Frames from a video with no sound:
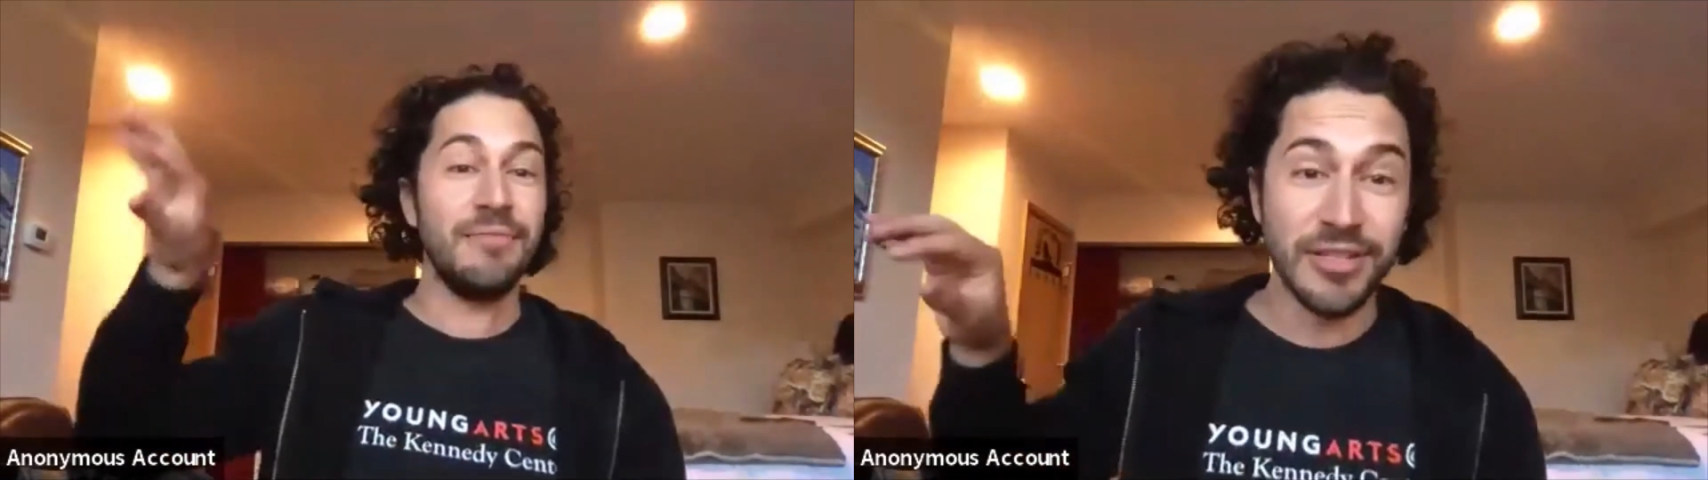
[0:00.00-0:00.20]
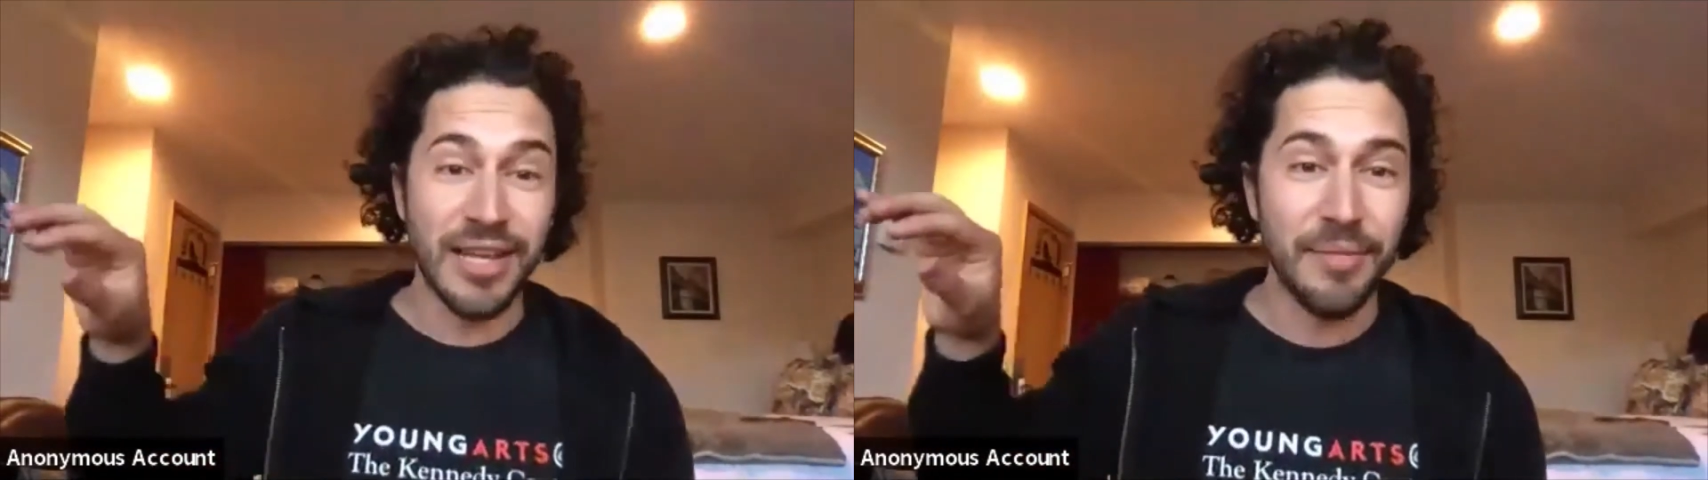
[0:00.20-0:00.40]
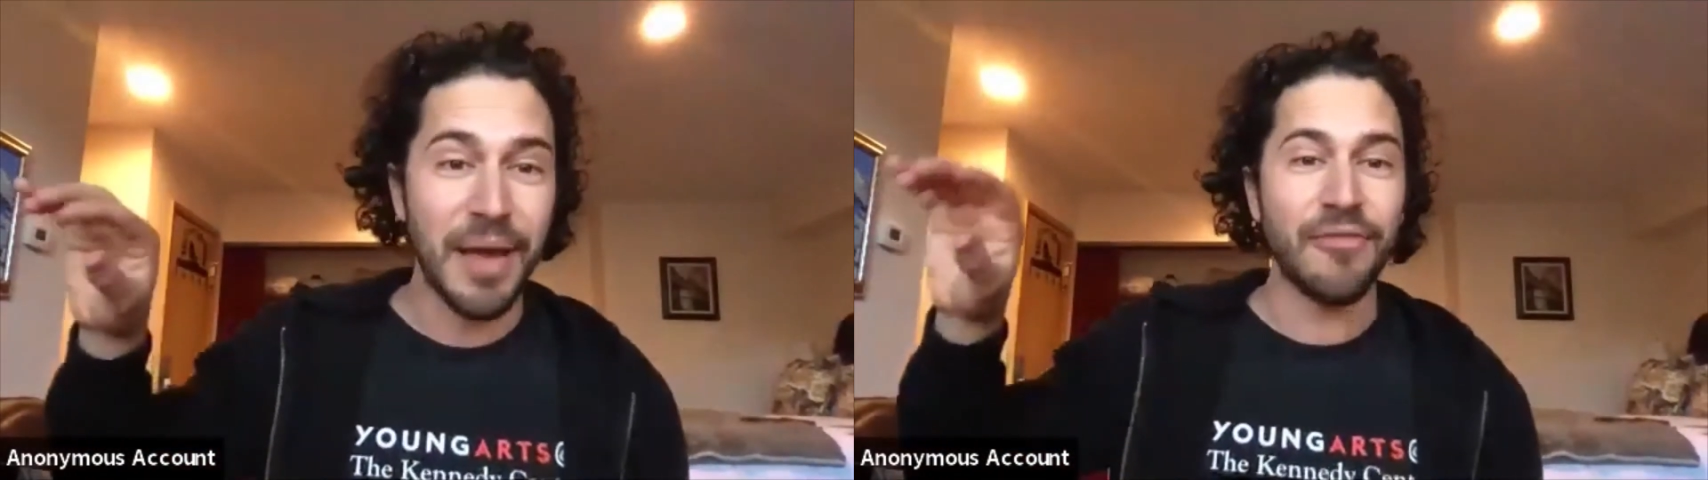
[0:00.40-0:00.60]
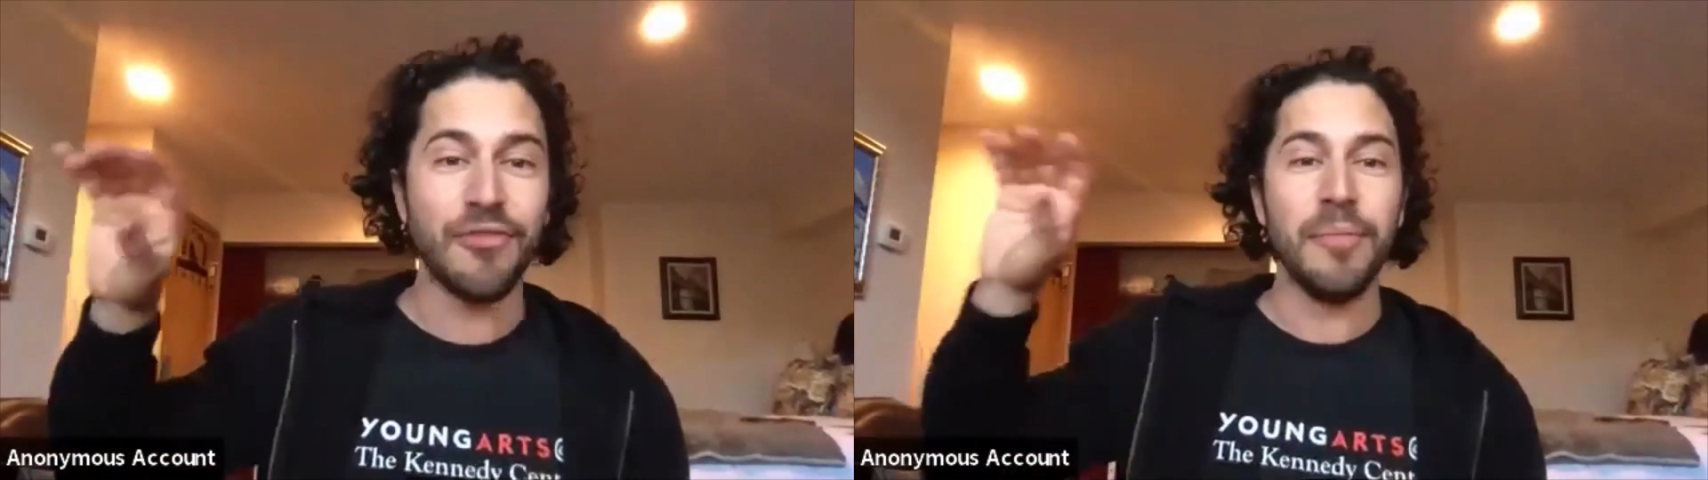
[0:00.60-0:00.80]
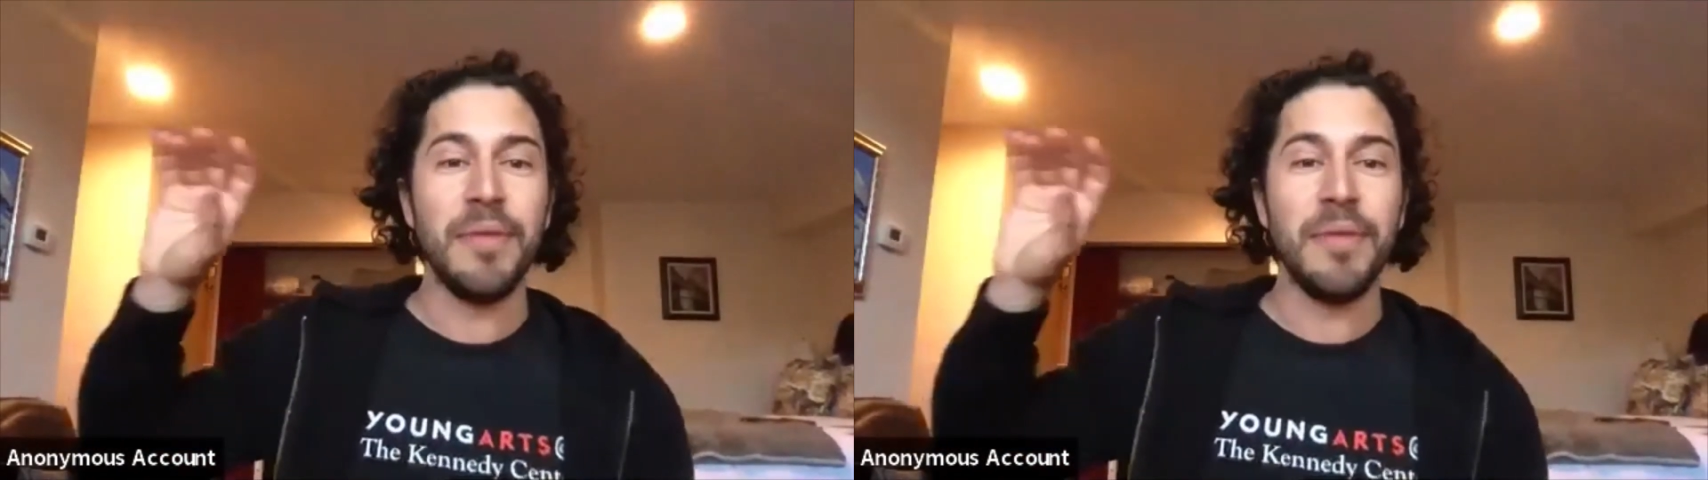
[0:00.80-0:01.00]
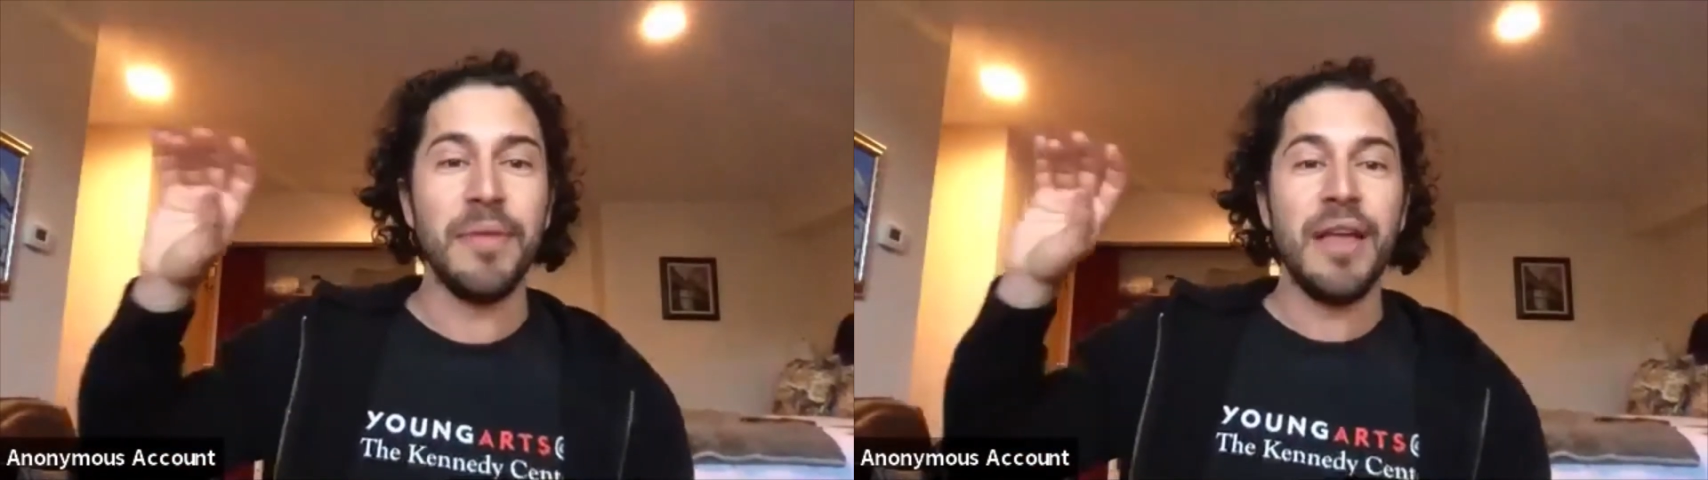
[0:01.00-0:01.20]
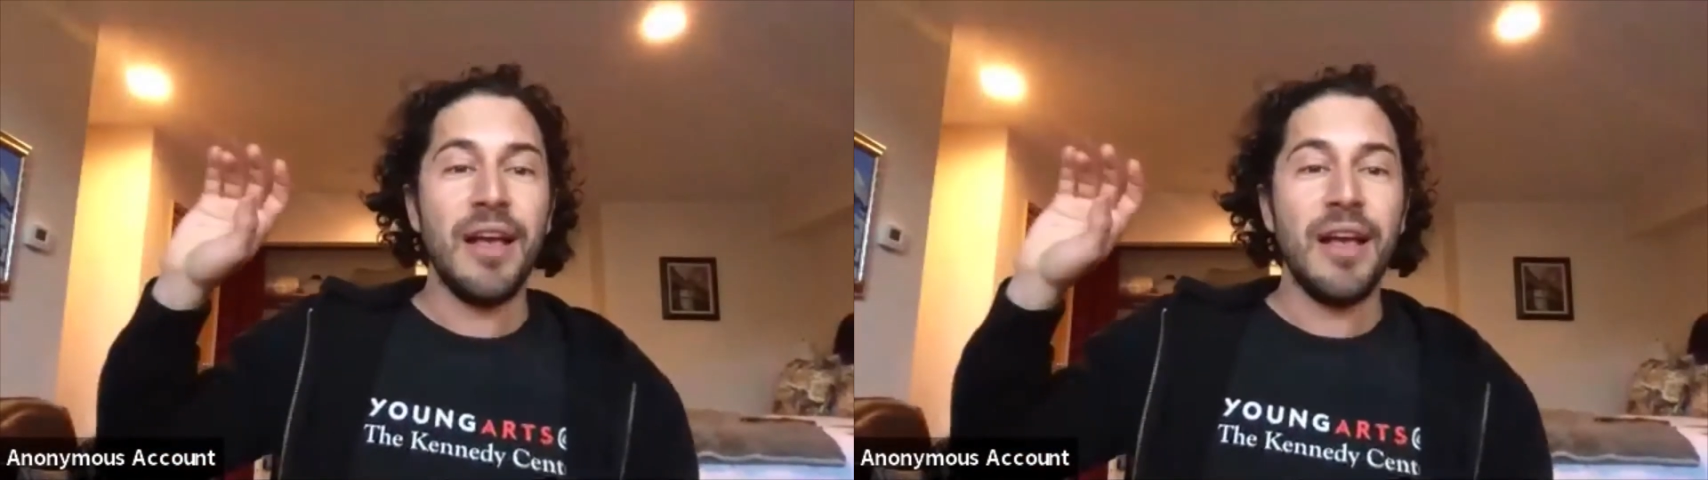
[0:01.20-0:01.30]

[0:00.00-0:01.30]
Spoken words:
where I just came back from,